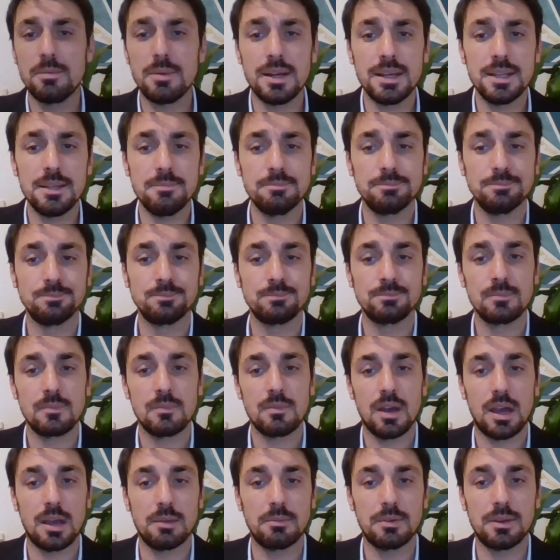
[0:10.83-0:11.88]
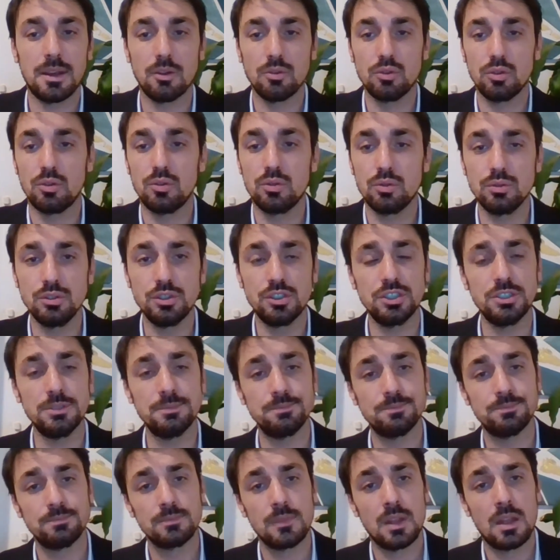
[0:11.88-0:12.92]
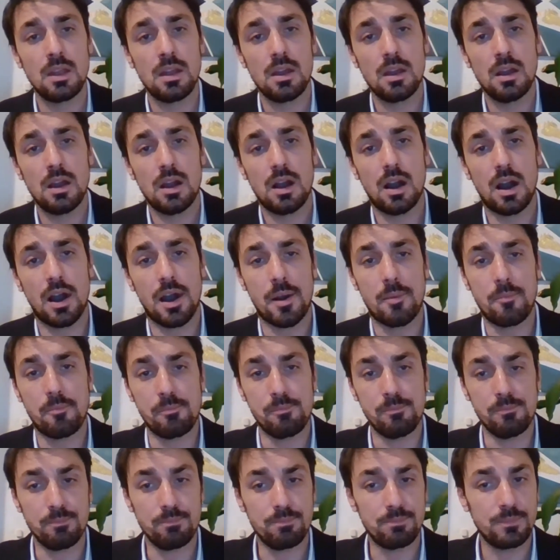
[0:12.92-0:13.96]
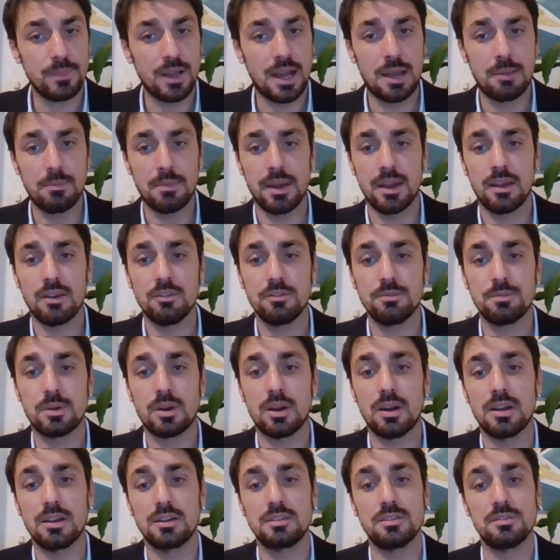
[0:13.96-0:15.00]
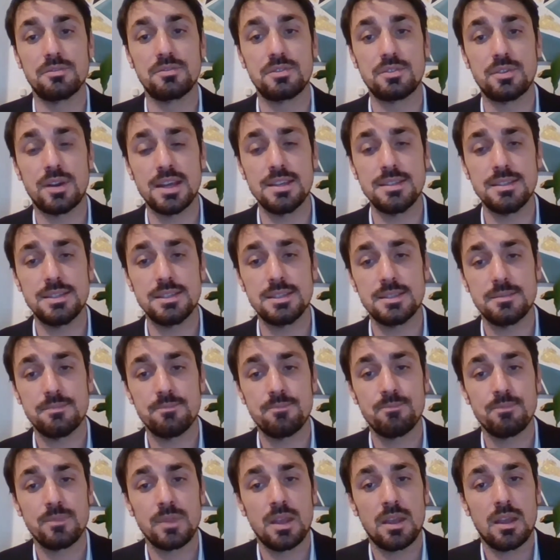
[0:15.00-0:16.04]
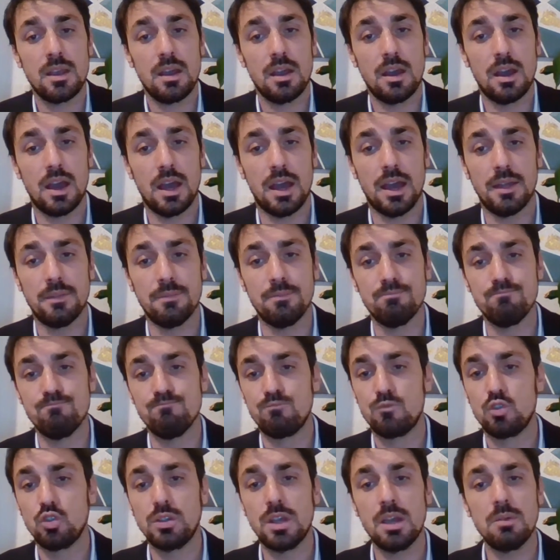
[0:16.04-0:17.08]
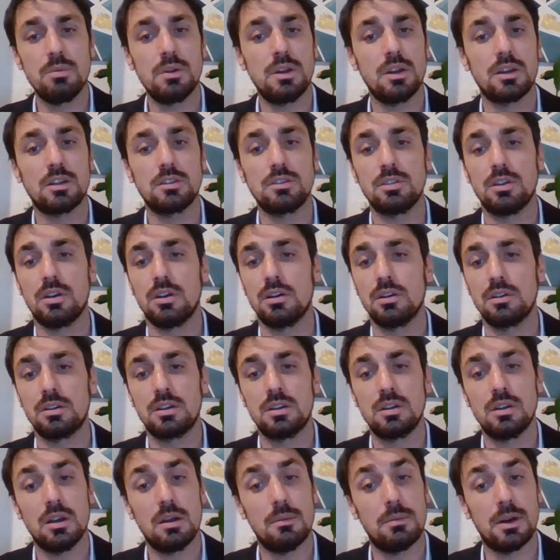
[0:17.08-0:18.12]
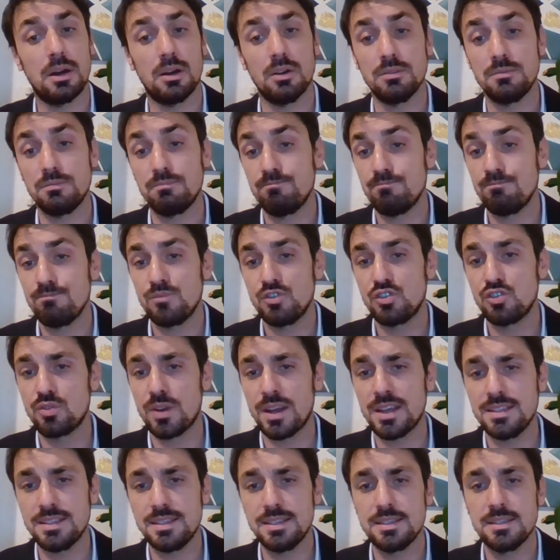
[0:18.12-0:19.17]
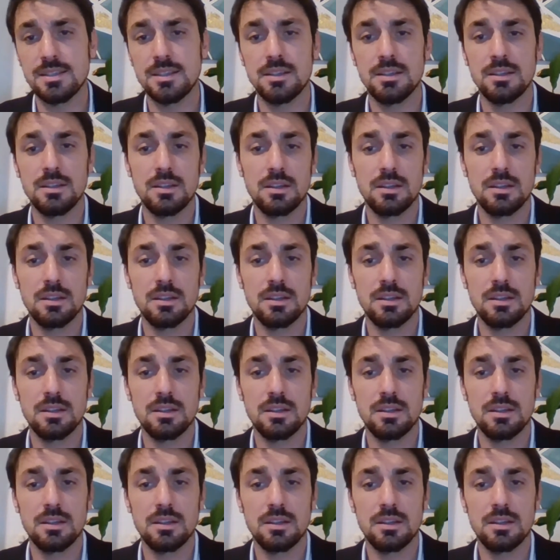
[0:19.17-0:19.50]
everybody. I'm Claudio Cungi. I'm head of product of Strands, and today we're going to talk about Strands